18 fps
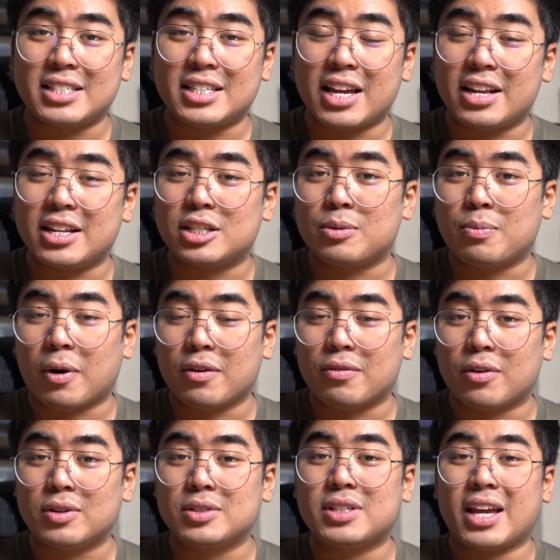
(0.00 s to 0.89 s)
series
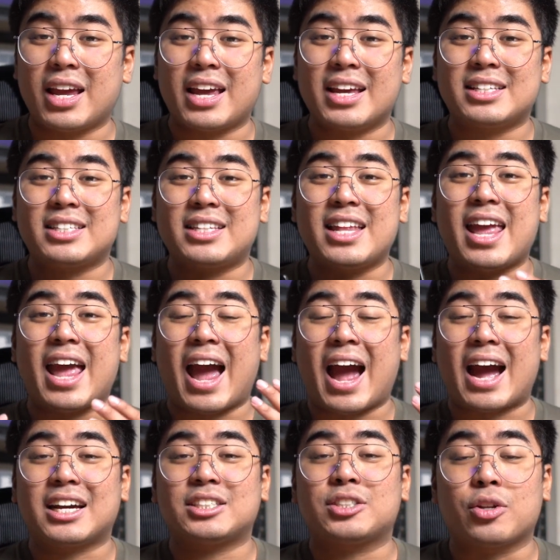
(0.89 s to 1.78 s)
smartphones is the
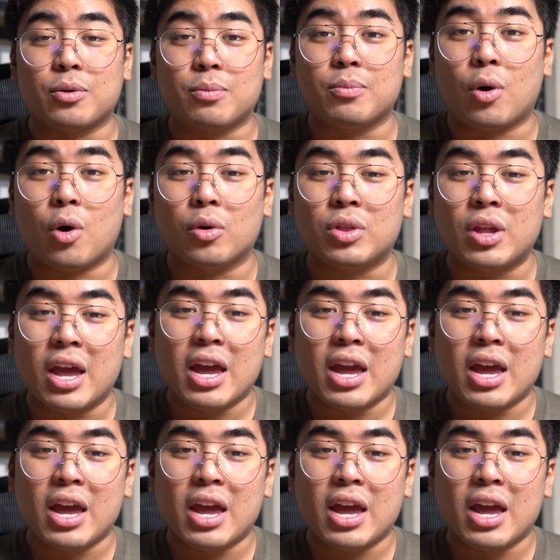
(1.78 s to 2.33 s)
Astro mode,